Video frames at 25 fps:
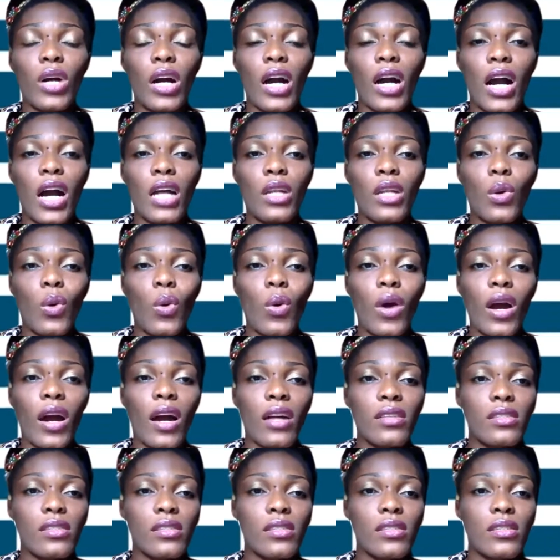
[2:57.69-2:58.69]
Kano
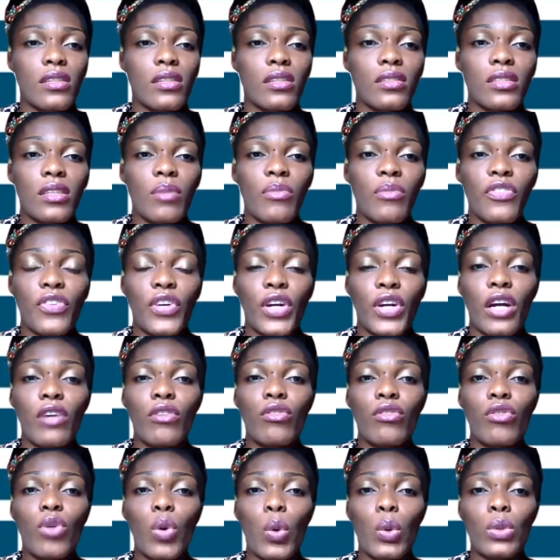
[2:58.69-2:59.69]
Castina Zamfara
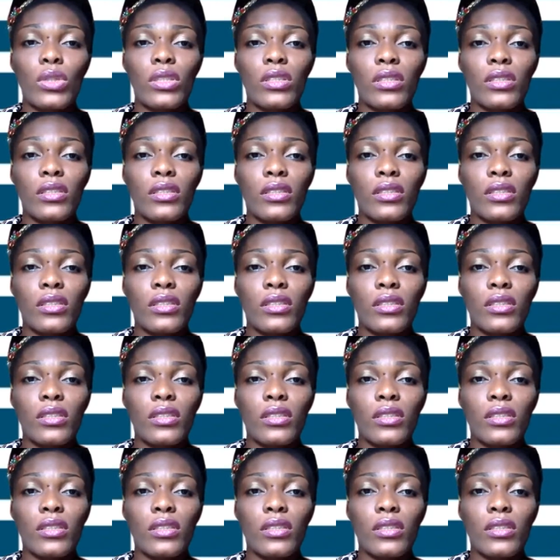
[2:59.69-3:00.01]
Road.